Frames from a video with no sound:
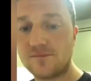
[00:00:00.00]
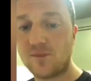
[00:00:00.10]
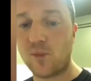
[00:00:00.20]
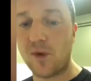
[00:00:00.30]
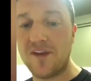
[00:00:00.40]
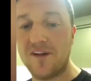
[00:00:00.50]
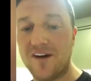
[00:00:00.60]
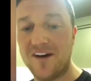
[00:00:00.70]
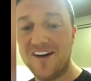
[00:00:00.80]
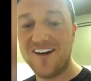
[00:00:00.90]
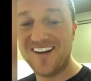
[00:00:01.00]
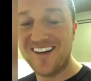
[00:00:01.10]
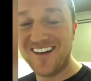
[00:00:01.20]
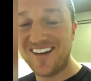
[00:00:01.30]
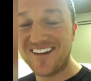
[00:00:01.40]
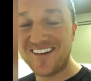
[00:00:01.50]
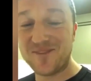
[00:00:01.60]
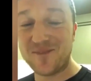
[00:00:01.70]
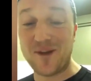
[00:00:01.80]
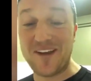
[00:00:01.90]
Why not?
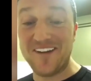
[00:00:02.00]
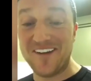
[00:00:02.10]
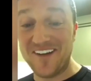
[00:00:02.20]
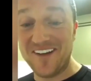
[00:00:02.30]
Why not?